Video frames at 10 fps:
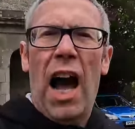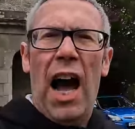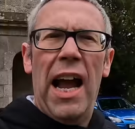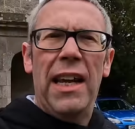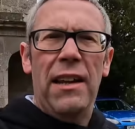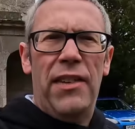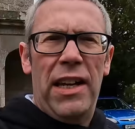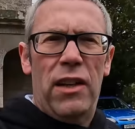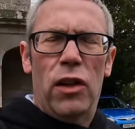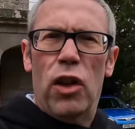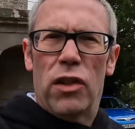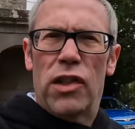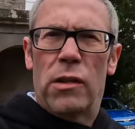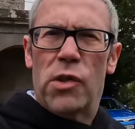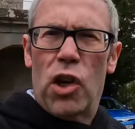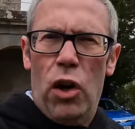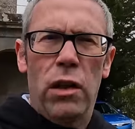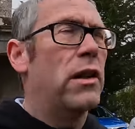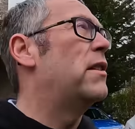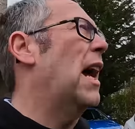I live in God's own
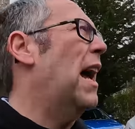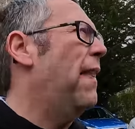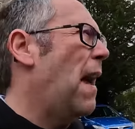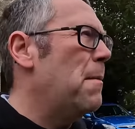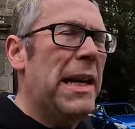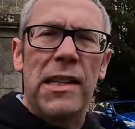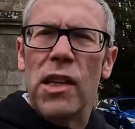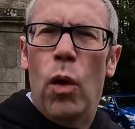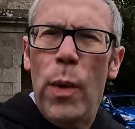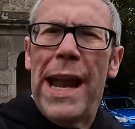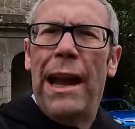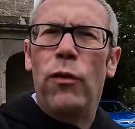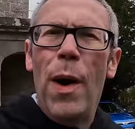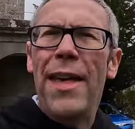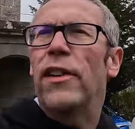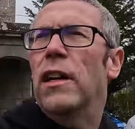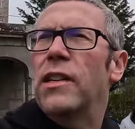Scotland, and that means we have weather,